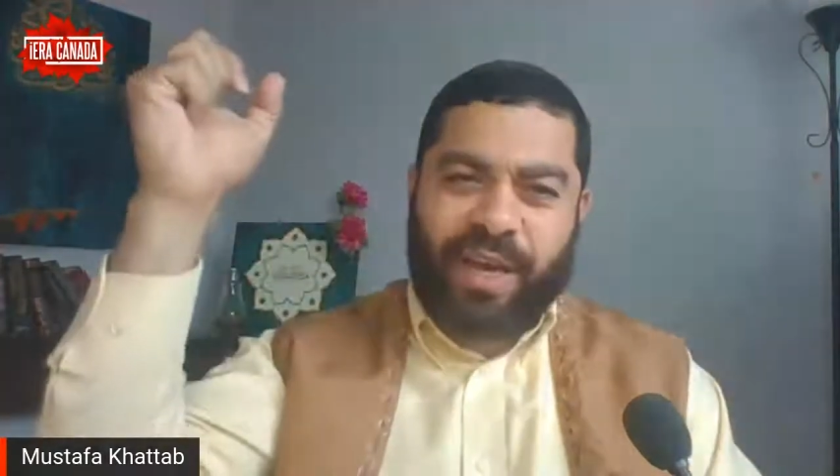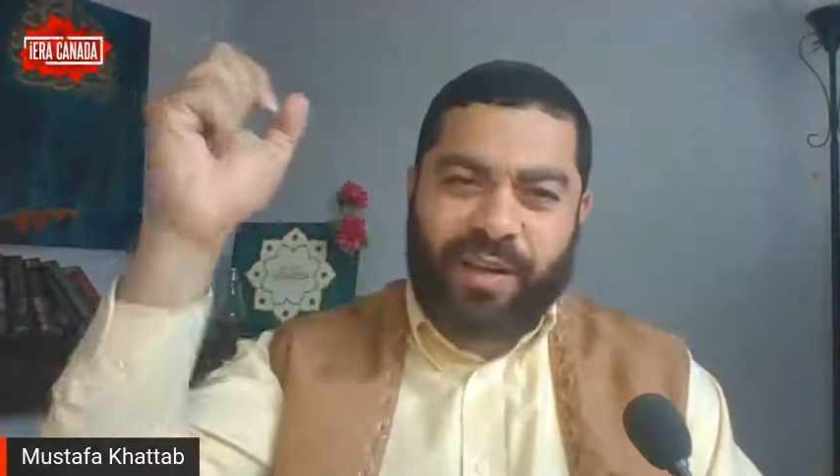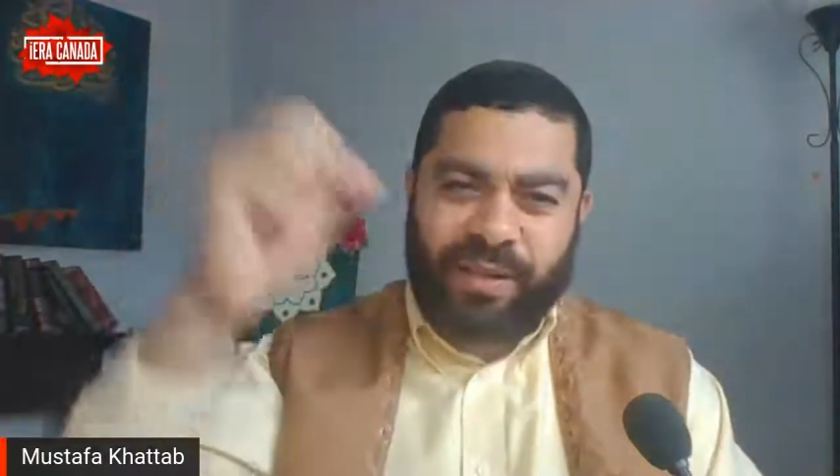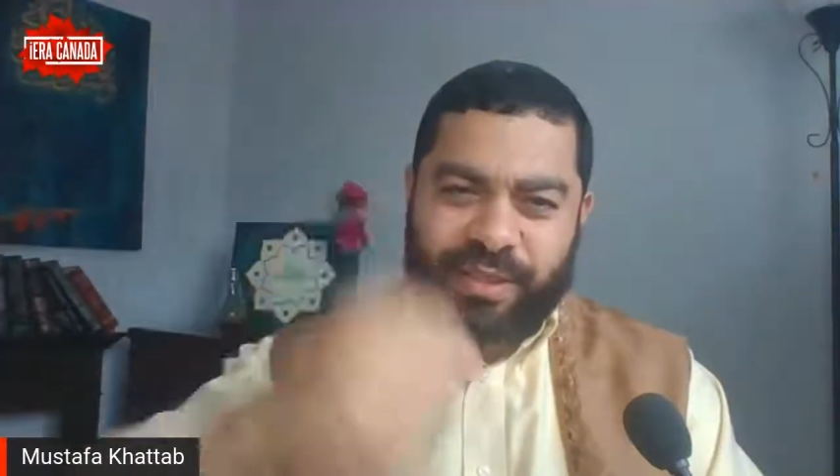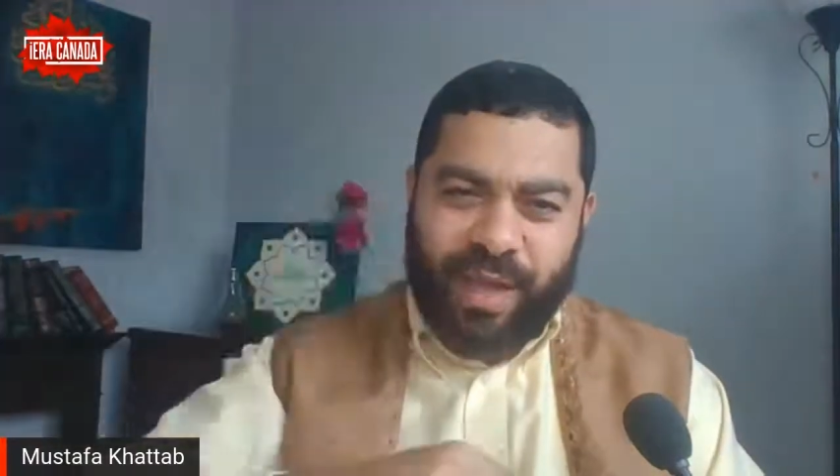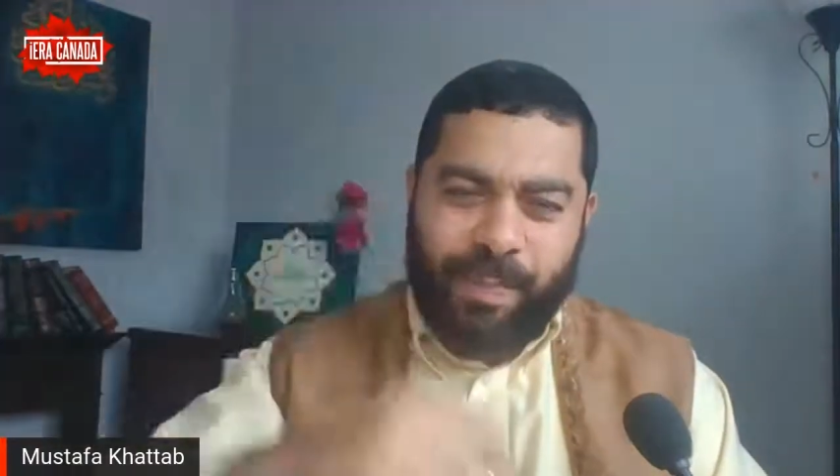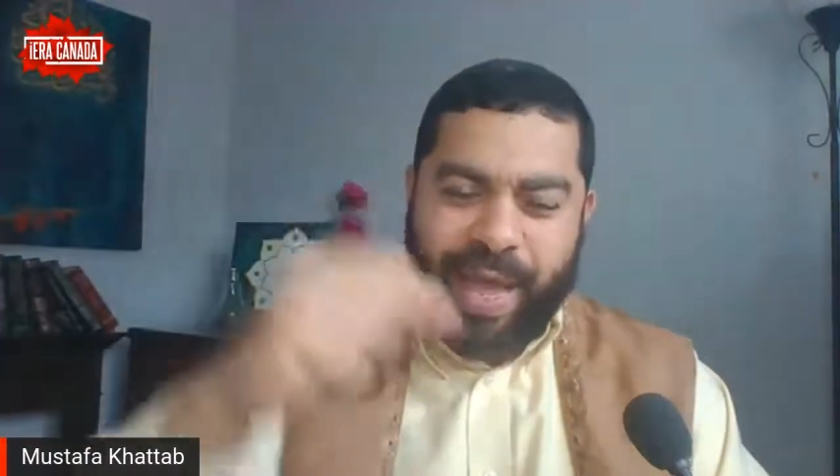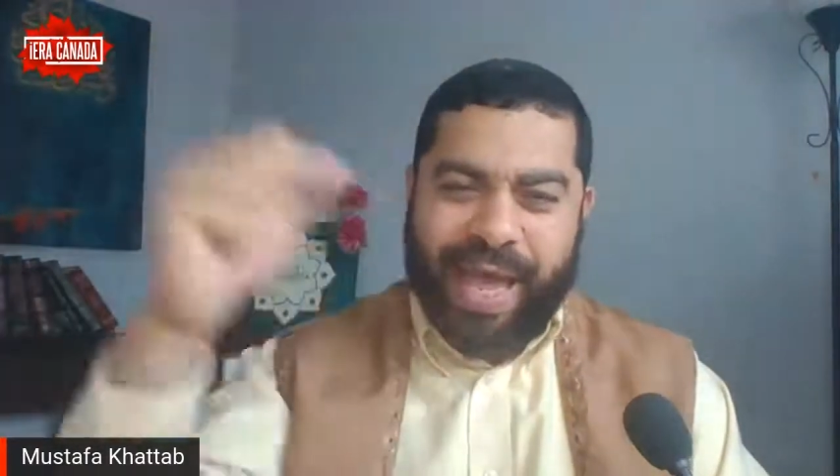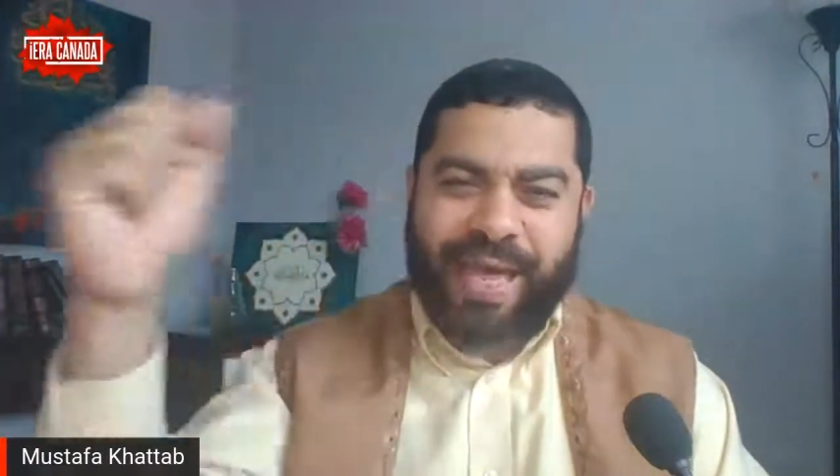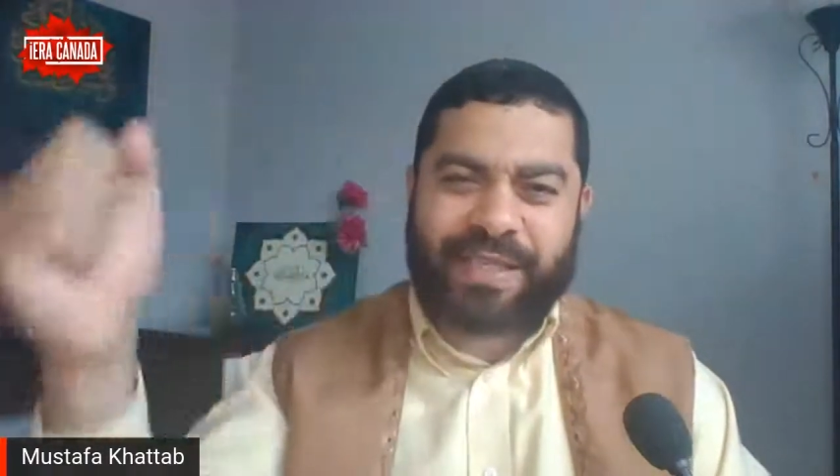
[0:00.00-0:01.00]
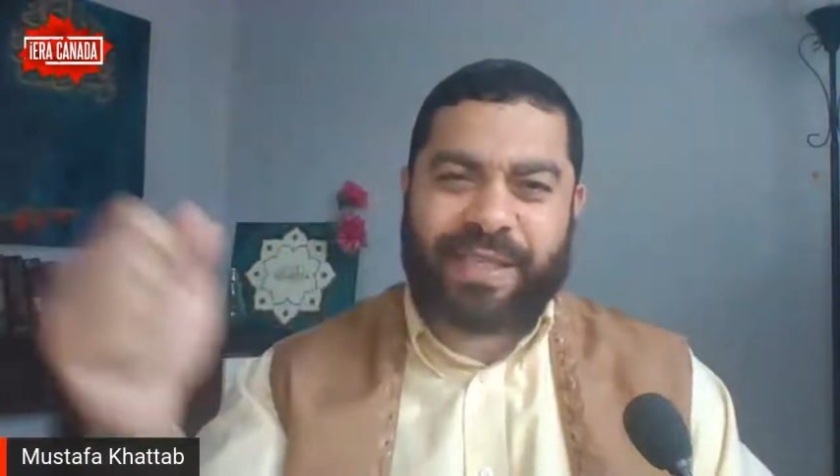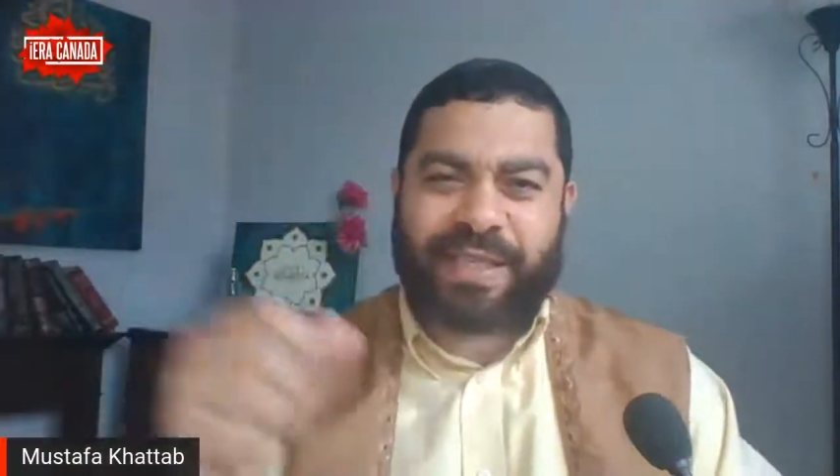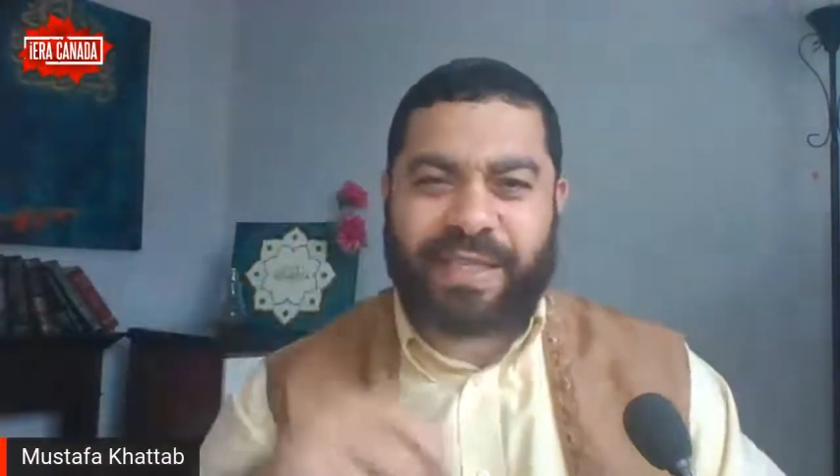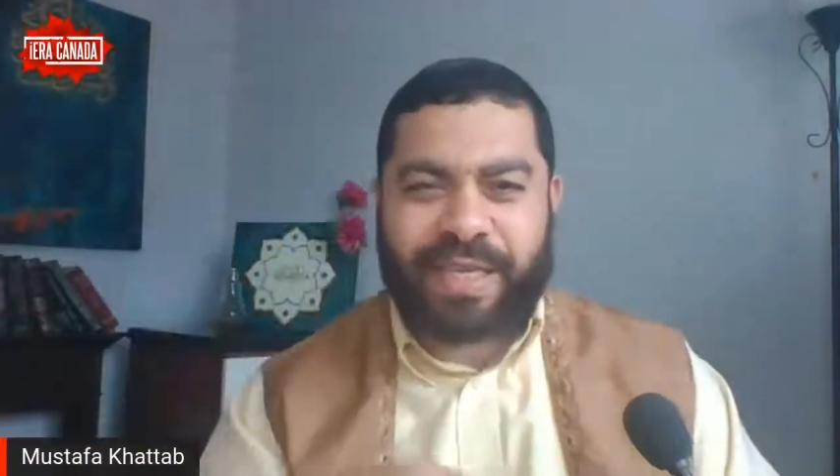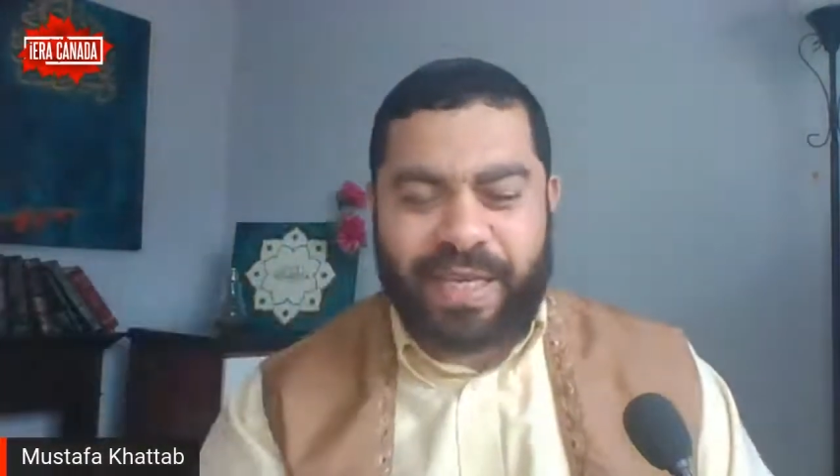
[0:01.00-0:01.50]
out of top hat
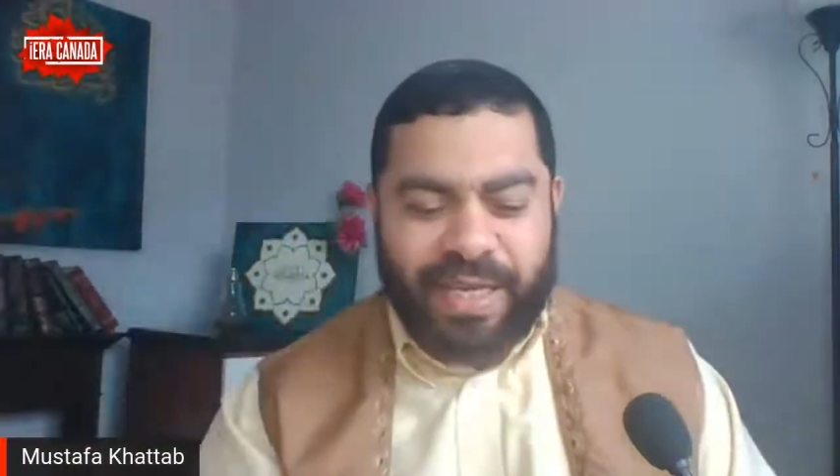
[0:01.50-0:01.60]
and